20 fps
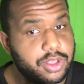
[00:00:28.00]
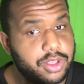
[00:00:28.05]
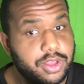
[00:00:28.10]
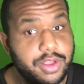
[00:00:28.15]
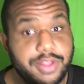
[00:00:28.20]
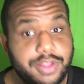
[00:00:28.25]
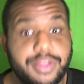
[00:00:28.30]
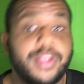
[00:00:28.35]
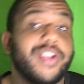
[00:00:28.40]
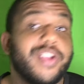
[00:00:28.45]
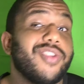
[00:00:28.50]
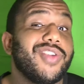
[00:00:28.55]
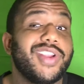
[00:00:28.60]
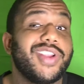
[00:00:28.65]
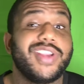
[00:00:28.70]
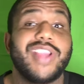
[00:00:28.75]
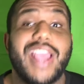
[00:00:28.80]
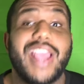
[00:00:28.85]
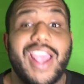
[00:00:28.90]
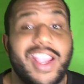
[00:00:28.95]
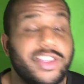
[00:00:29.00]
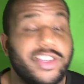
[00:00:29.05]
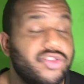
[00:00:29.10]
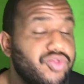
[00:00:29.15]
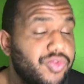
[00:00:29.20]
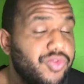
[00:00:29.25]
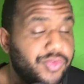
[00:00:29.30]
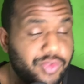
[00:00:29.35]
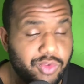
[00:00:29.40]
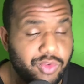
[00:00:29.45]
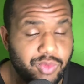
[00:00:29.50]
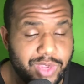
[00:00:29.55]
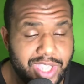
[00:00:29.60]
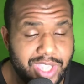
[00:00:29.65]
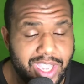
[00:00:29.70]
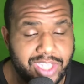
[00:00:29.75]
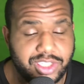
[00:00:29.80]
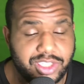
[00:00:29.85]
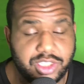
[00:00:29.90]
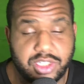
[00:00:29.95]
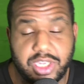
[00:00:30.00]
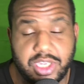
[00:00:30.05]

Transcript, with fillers: that are in the actual full reaction,